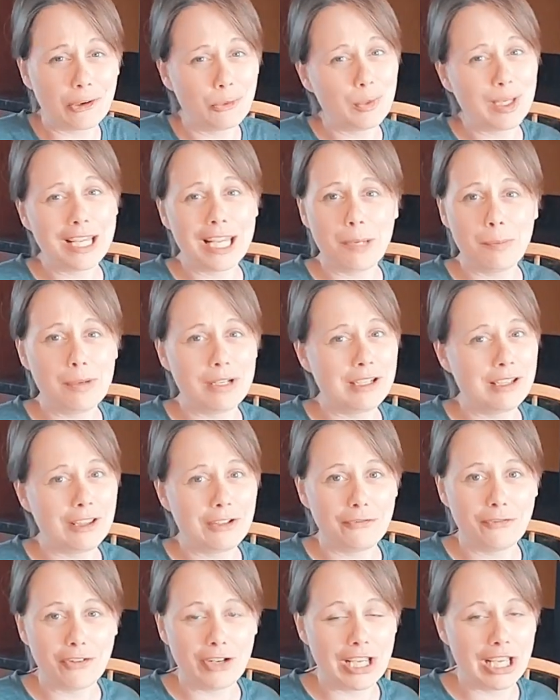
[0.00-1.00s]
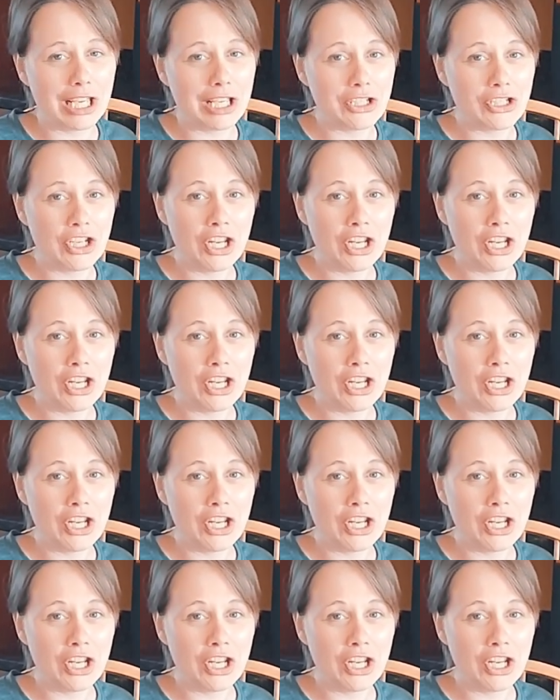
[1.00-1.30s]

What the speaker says: We keep it in the fridge.